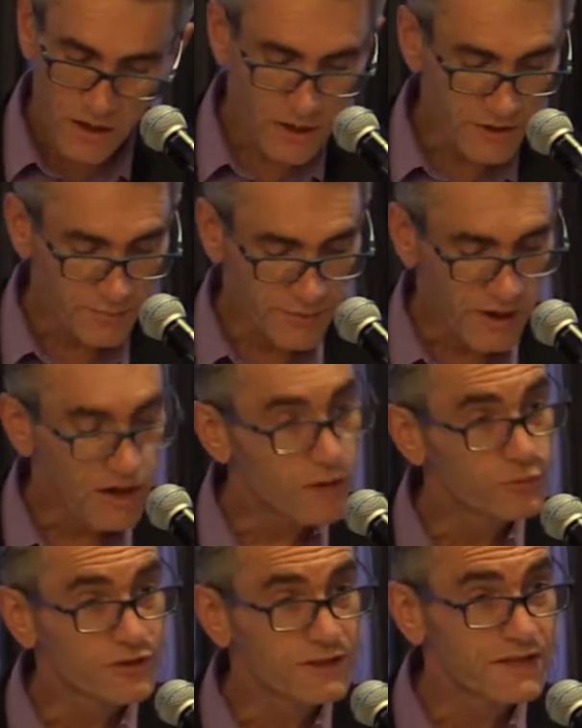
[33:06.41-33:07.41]
on a par
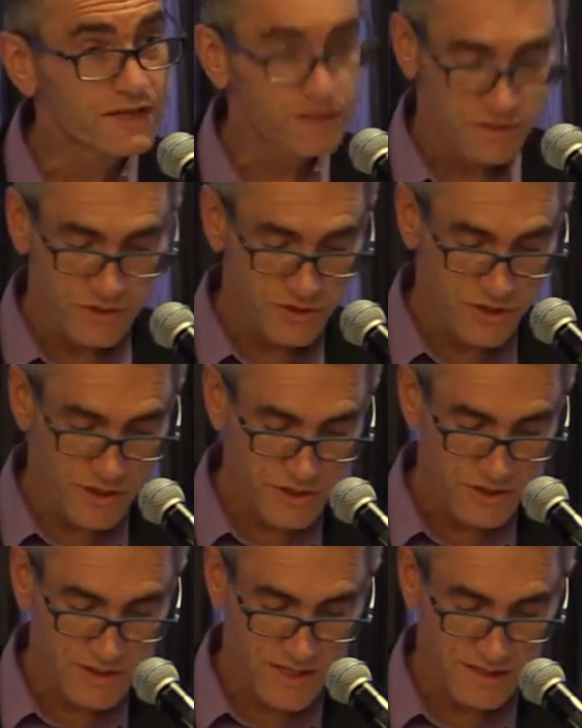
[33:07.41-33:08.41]
with lean
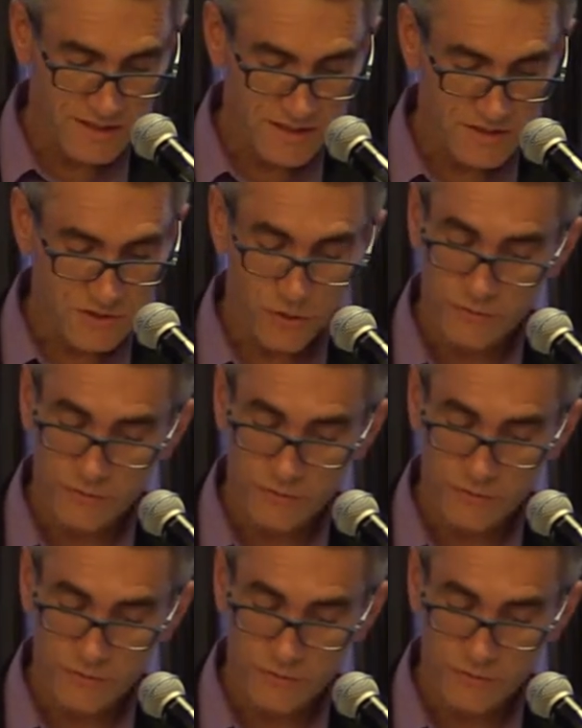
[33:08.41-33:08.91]
construction techniques,